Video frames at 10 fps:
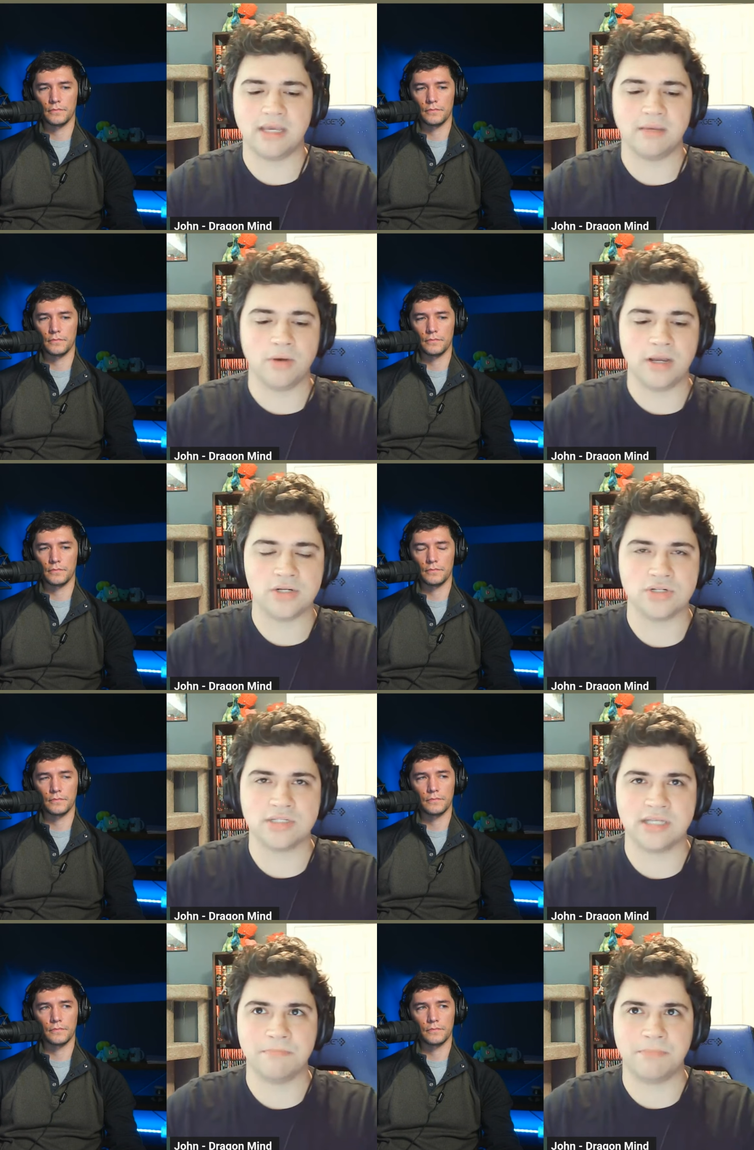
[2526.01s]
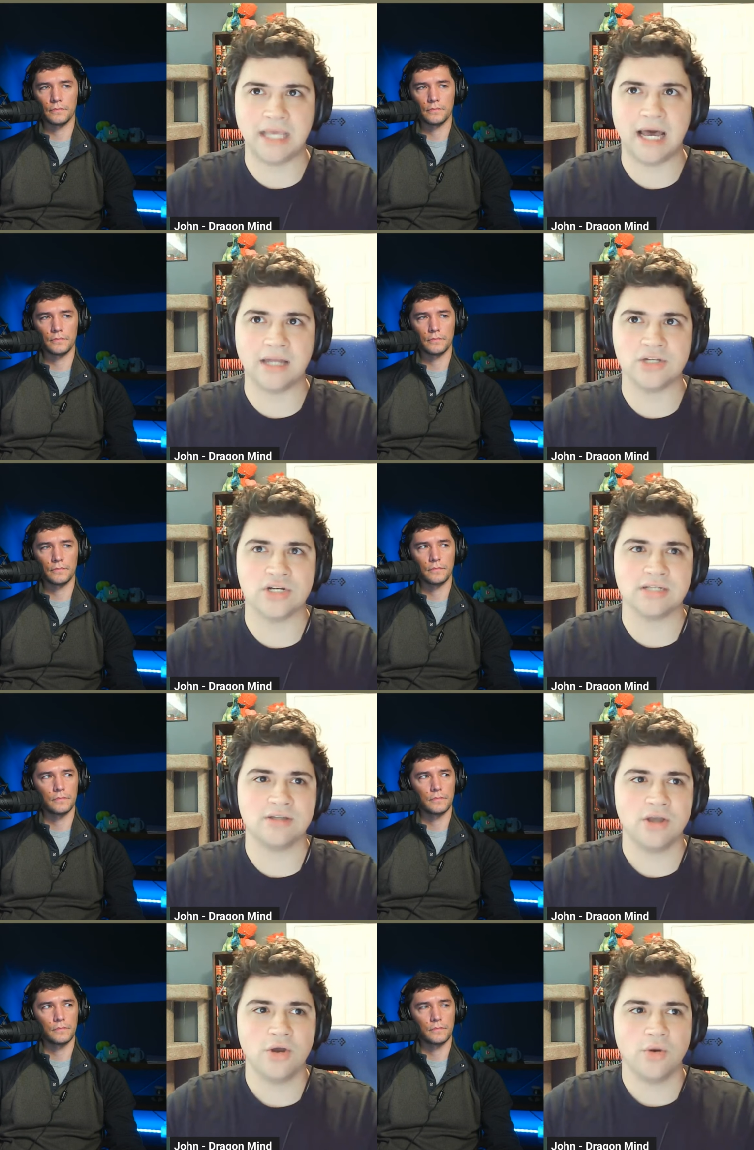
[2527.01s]
Speaker 1: it more interesting beyond just
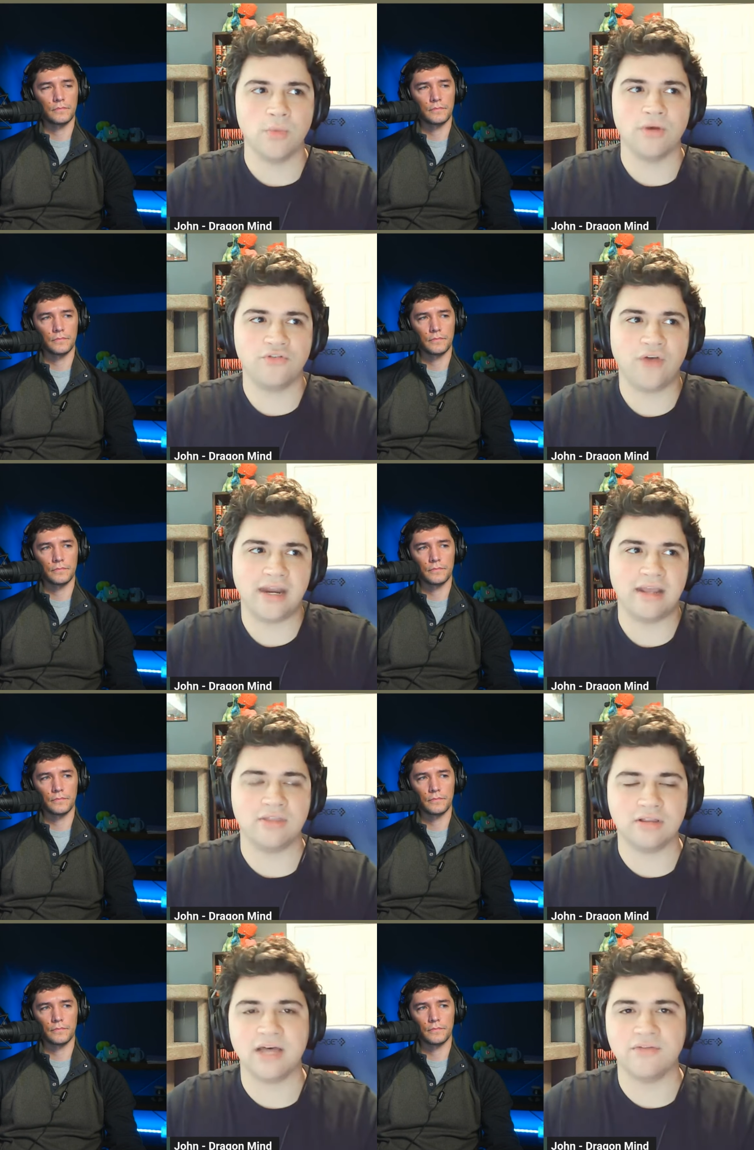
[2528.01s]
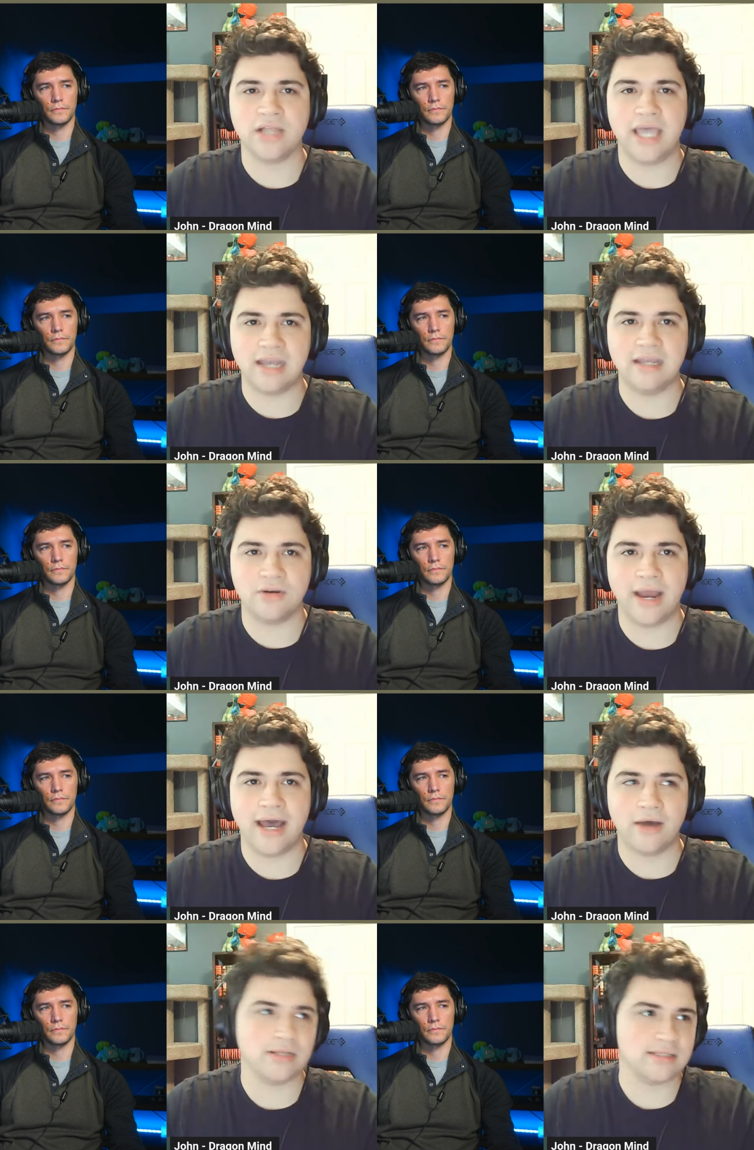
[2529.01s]
we're fighting the level 80
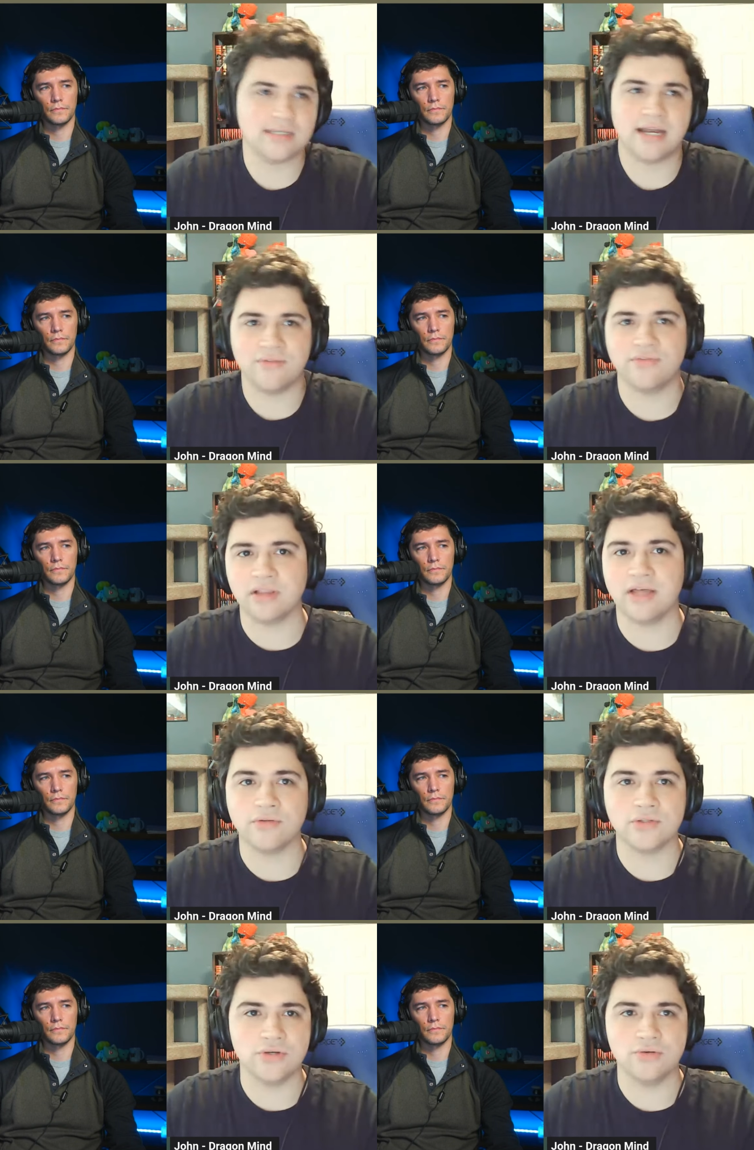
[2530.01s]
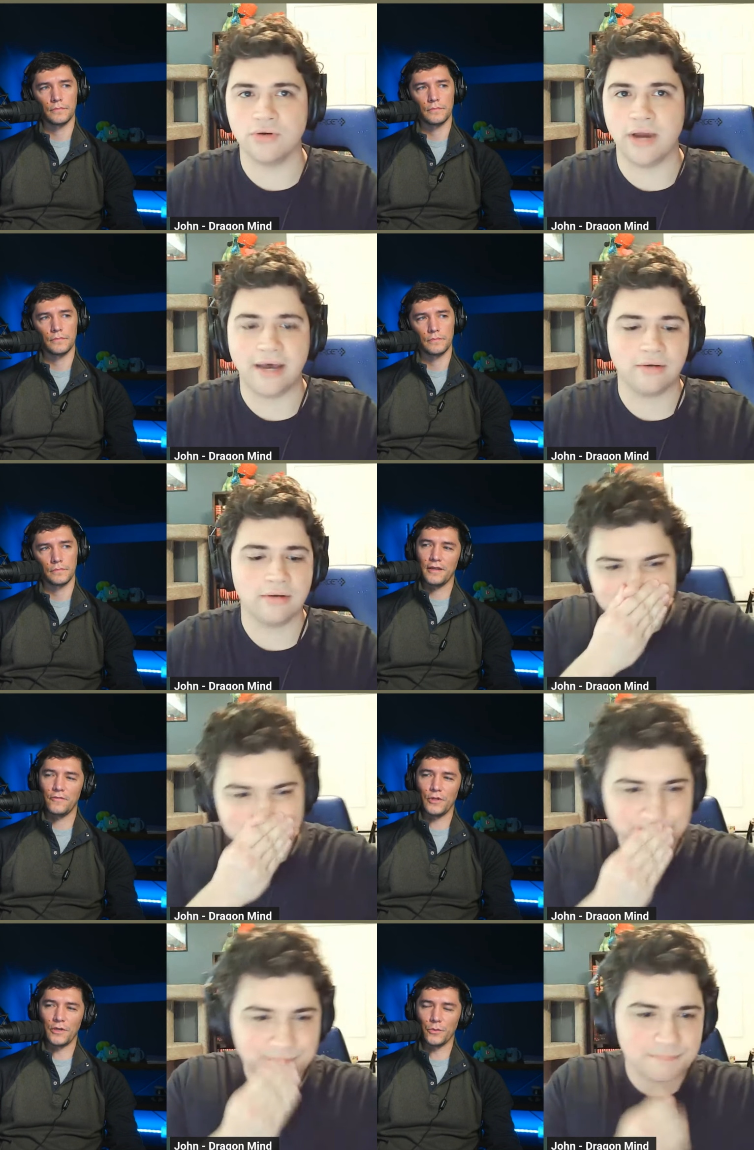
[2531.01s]
crowd instead of the level 2 crowd.
Speaker 2: I
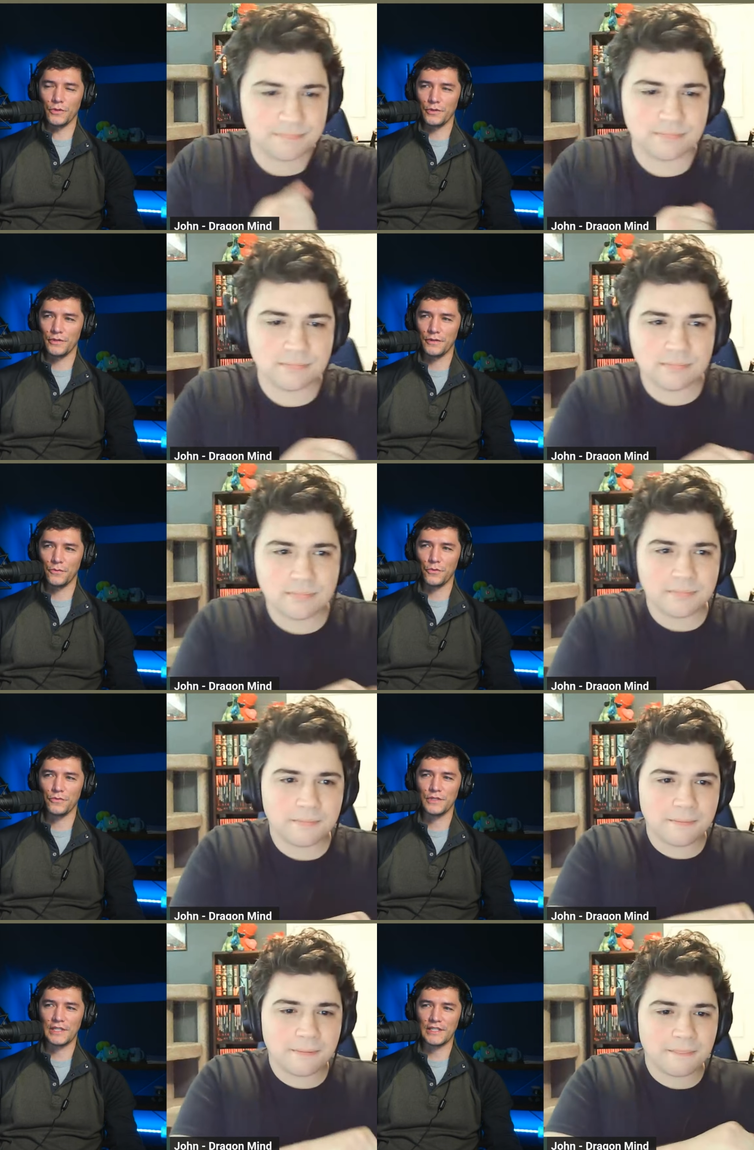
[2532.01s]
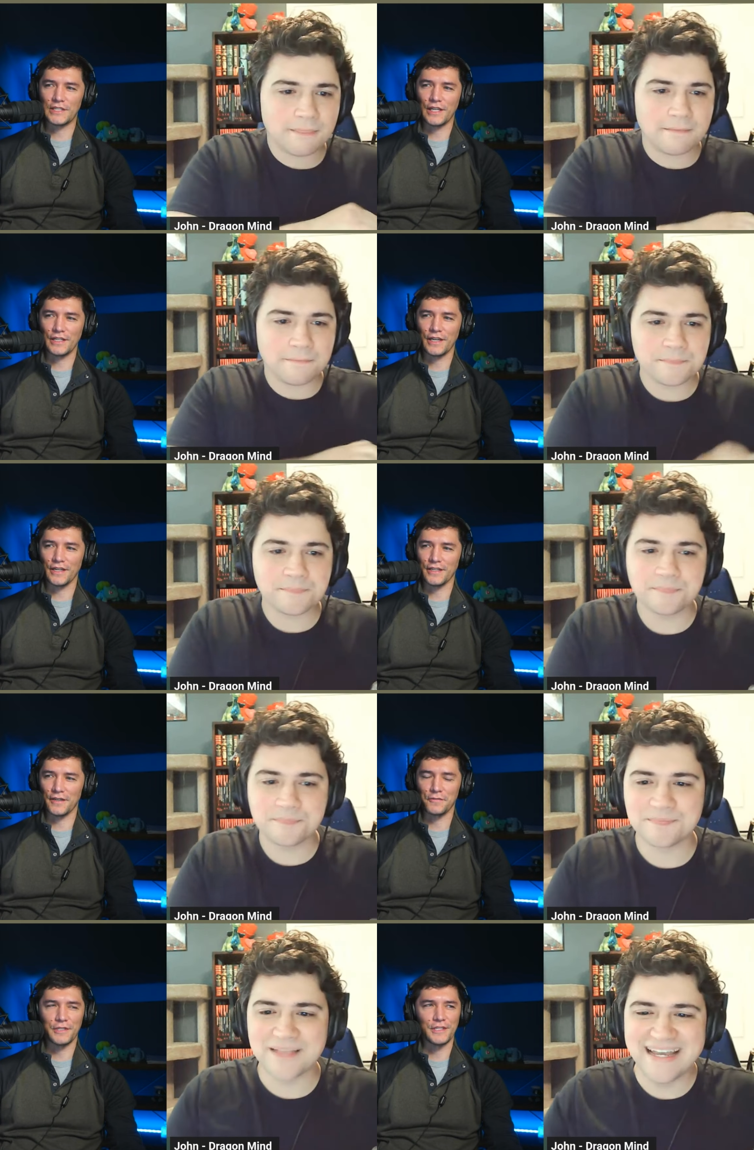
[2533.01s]
feel like we're we've sl slightly gotten
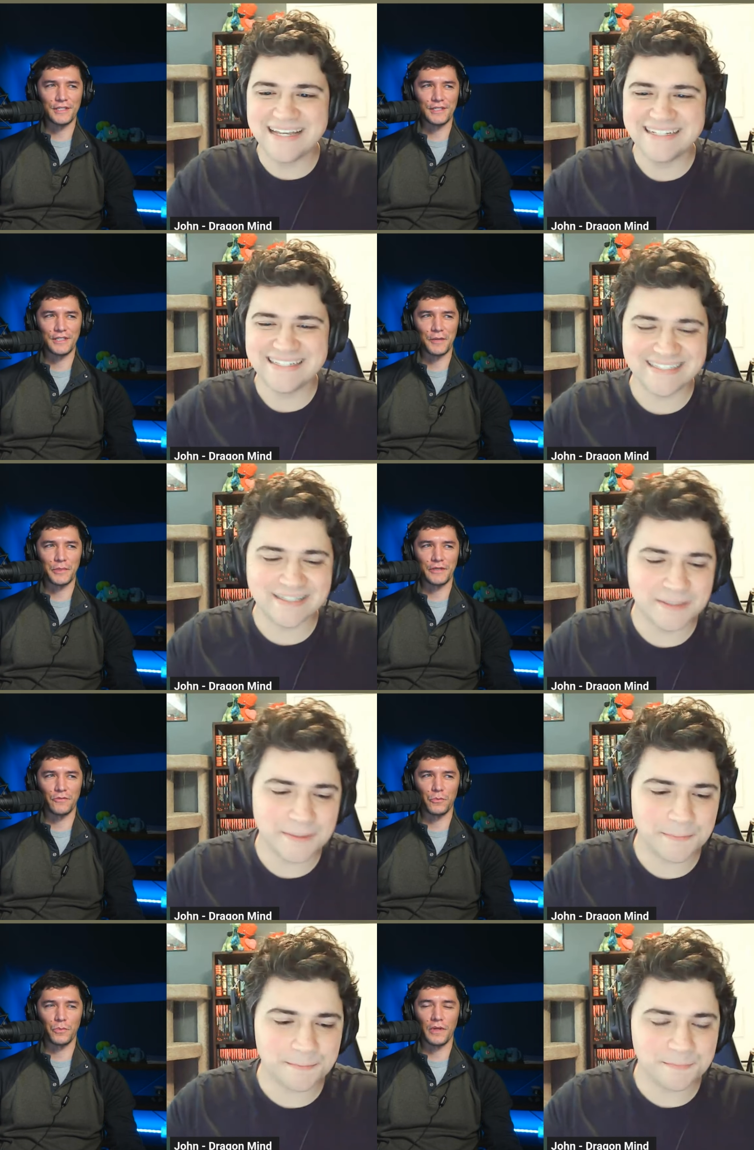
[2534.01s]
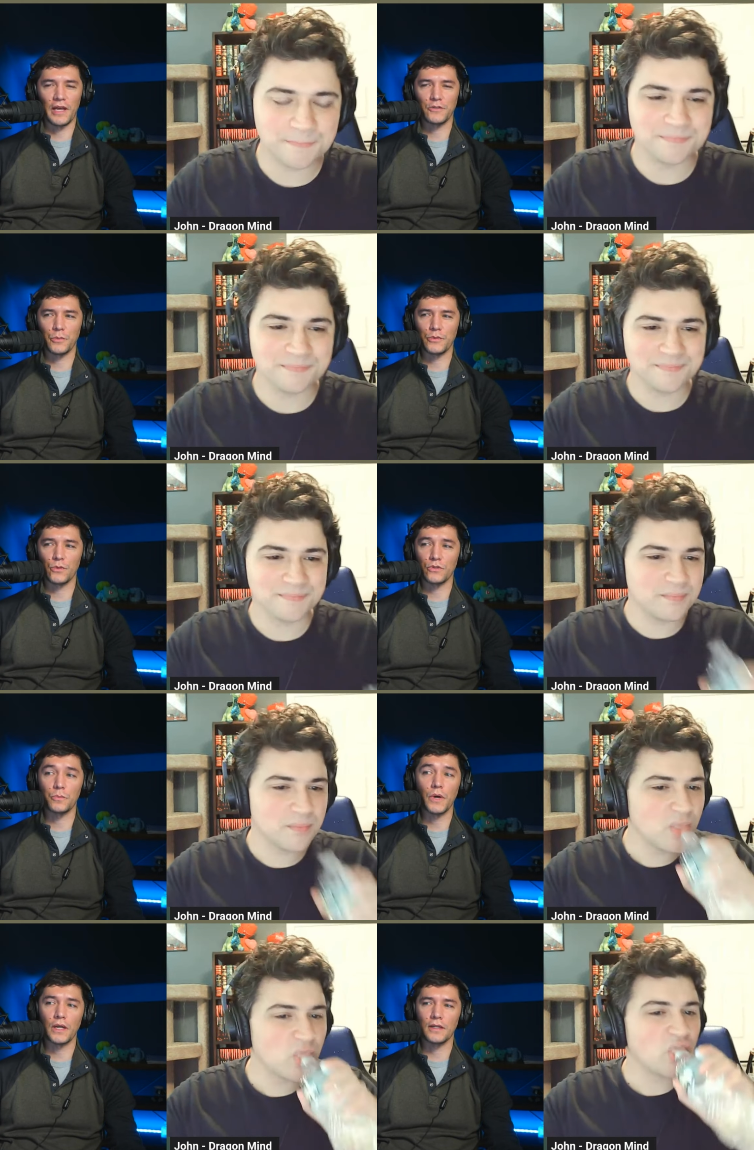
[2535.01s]
off the the topic of attribute scores,
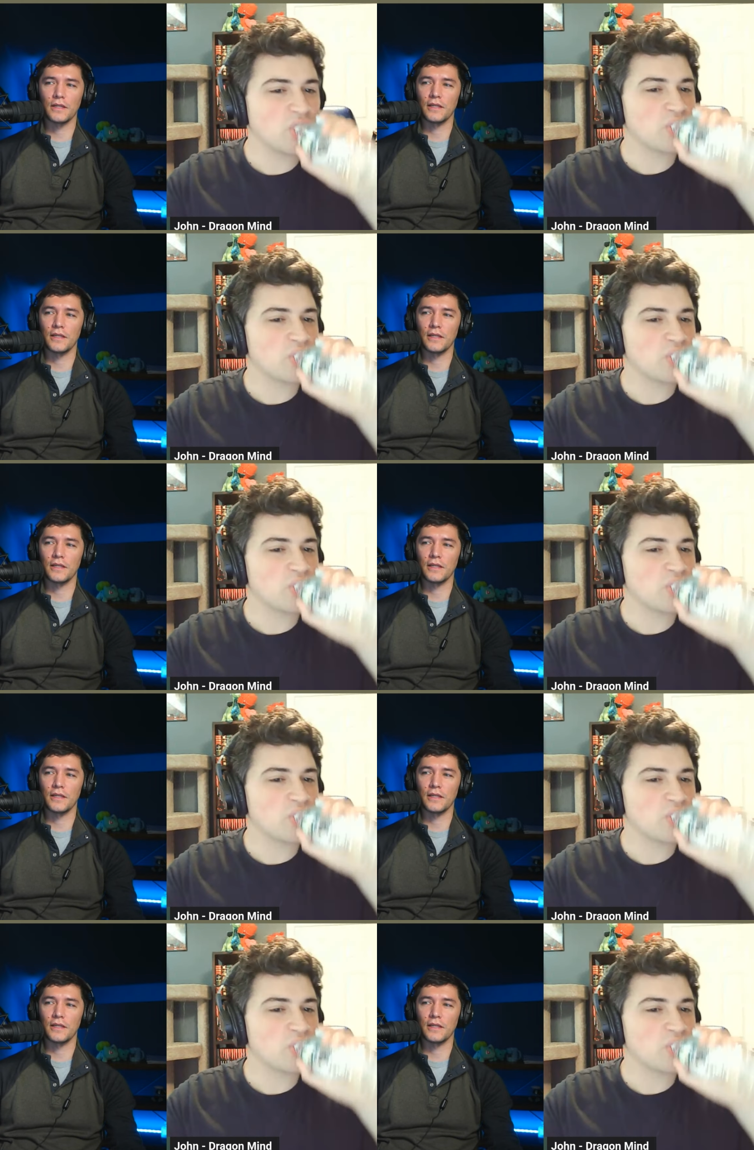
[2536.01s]
but